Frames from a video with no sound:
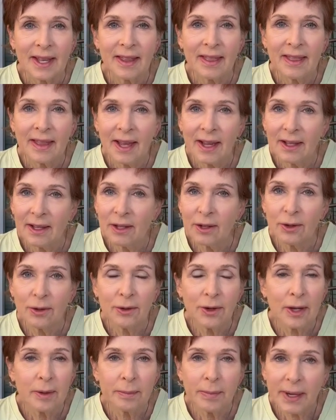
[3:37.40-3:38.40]
Thank you,
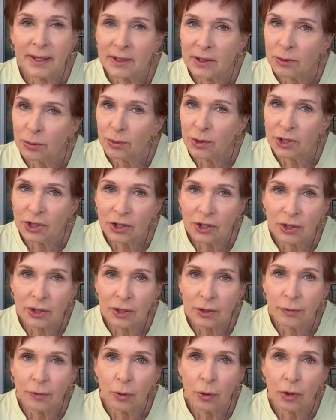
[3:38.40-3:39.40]
and best
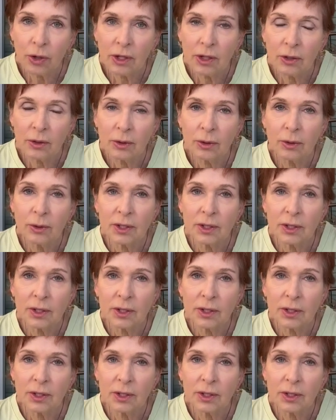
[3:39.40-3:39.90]
wishes for you.